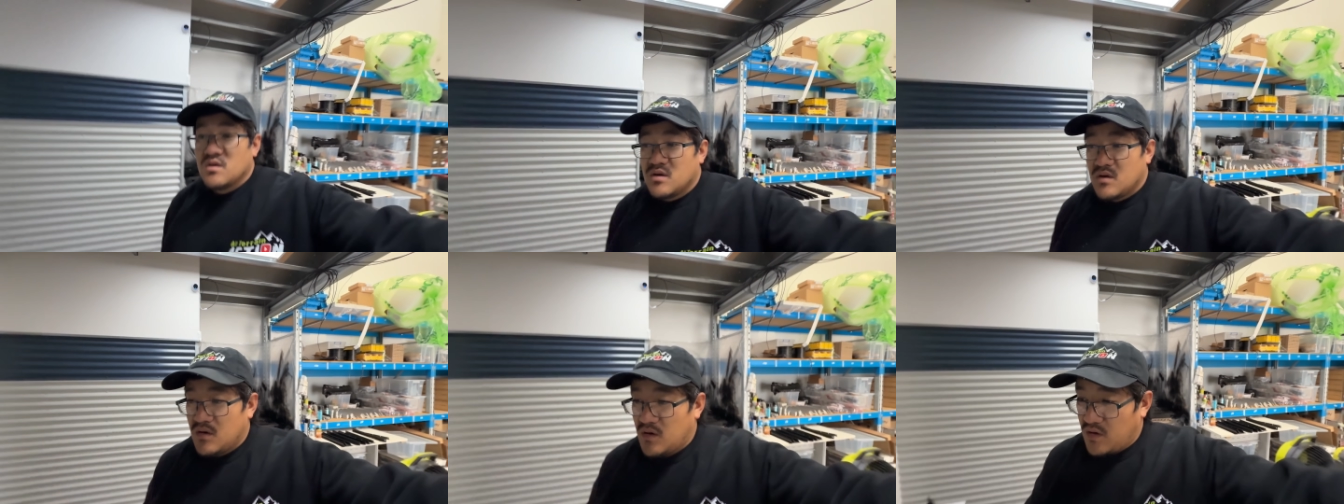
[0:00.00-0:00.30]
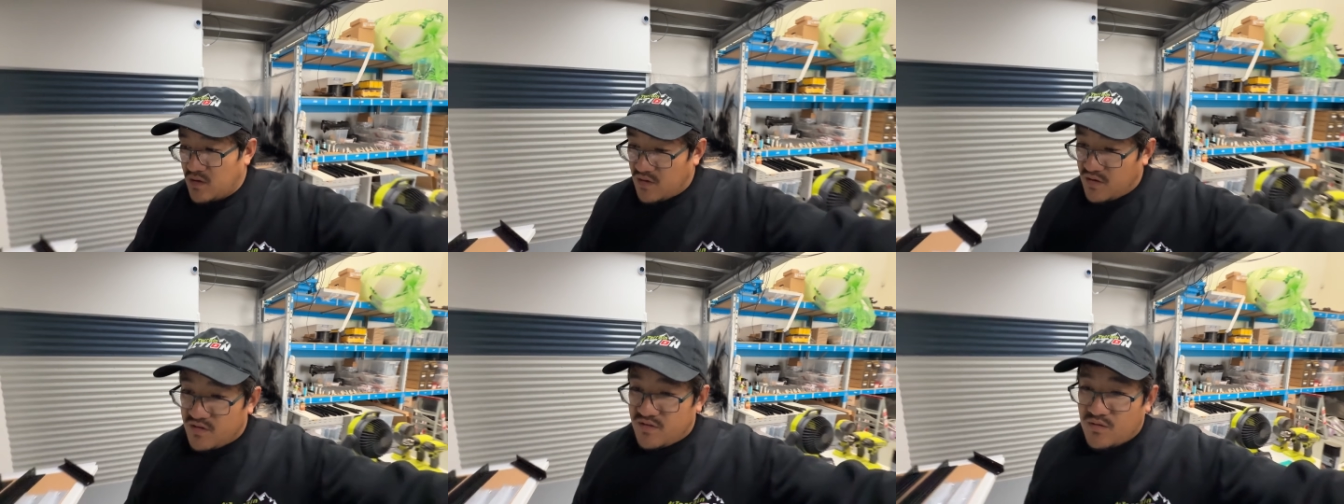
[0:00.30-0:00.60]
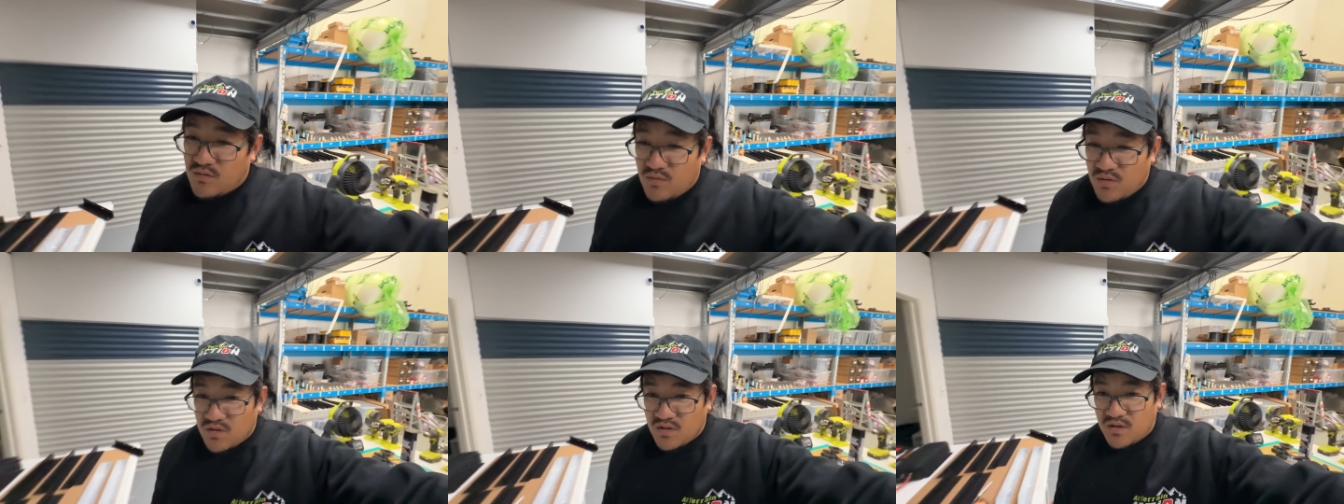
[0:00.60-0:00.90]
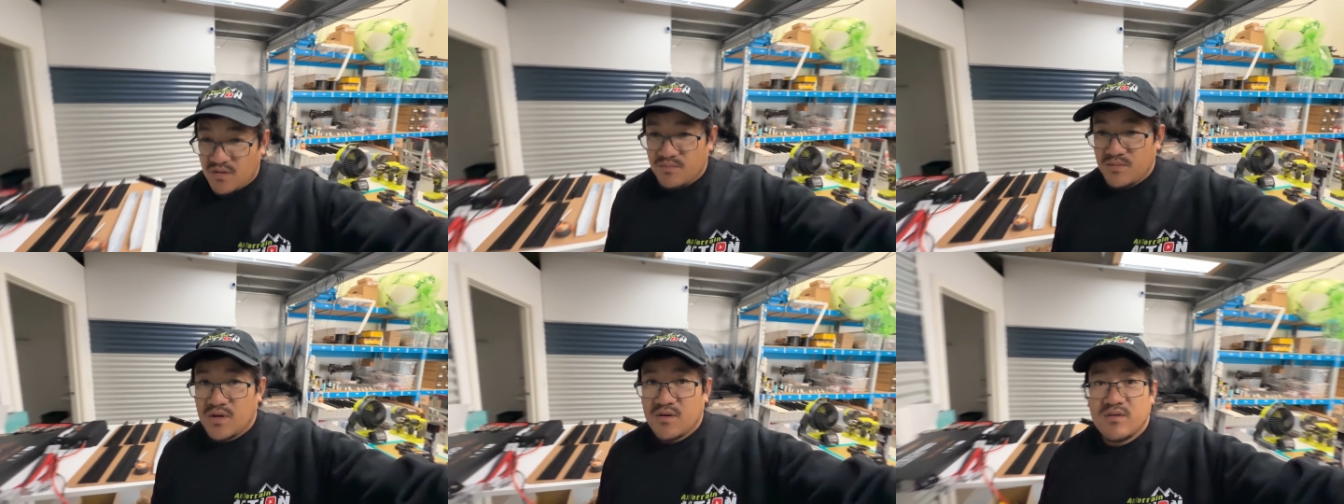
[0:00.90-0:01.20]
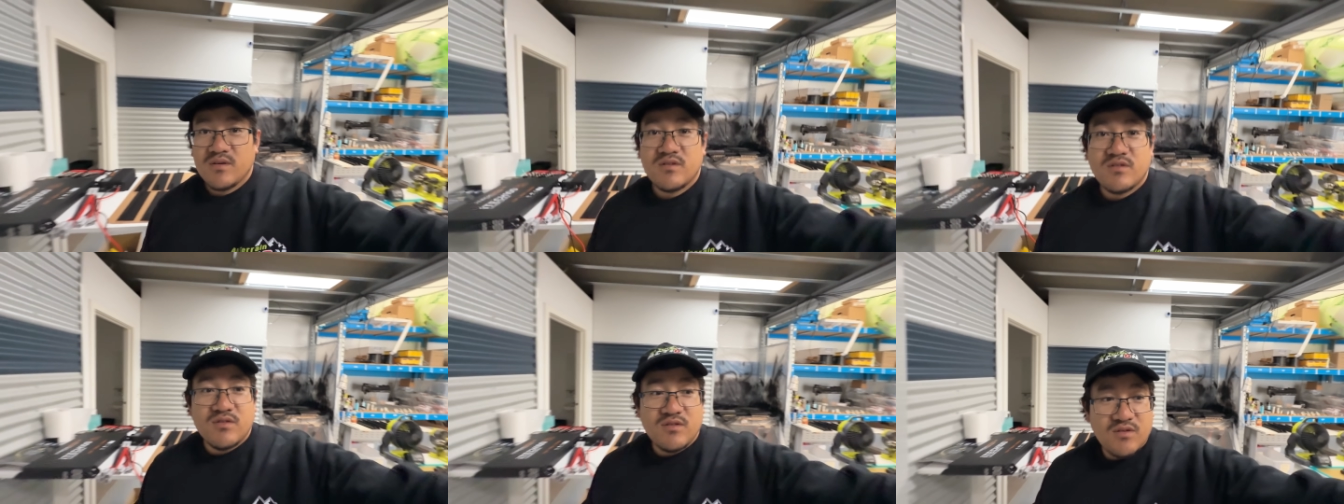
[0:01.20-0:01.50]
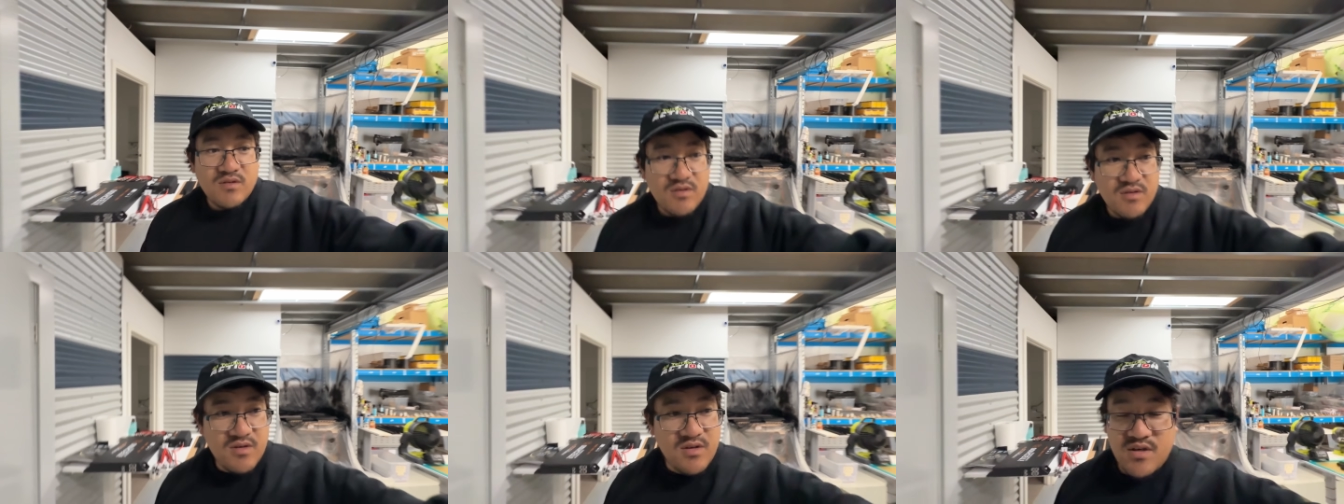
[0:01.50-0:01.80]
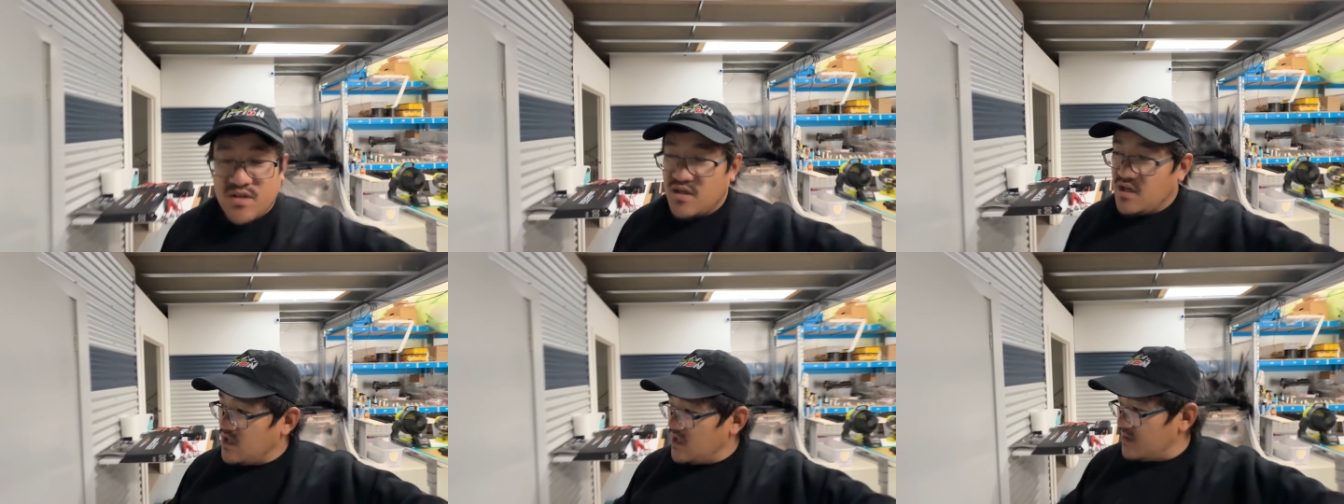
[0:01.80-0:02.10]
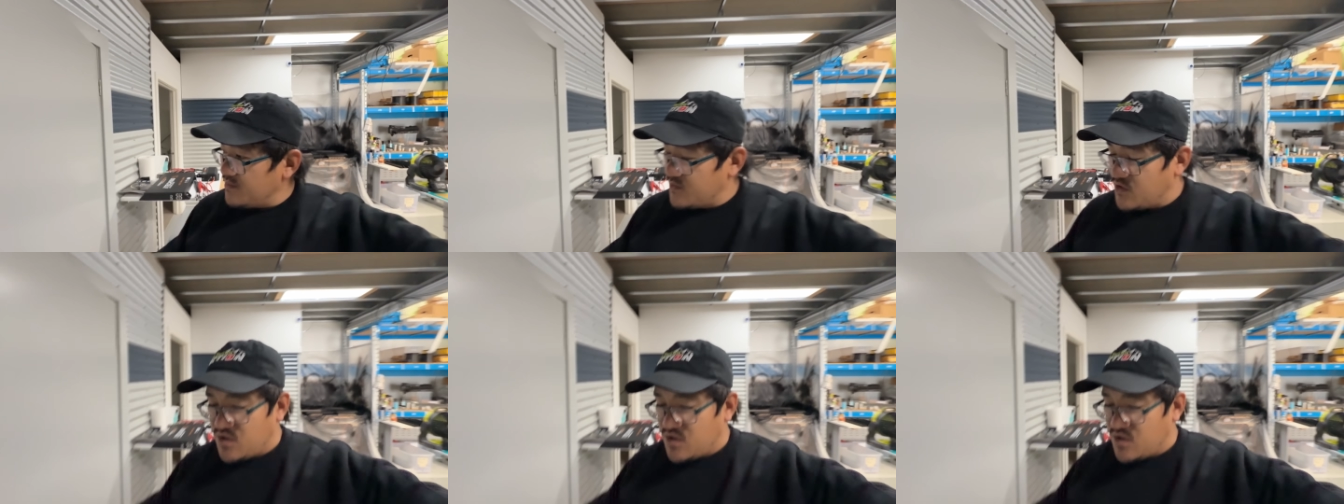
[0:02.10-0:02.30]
All right, guys. Well, I'm going to um,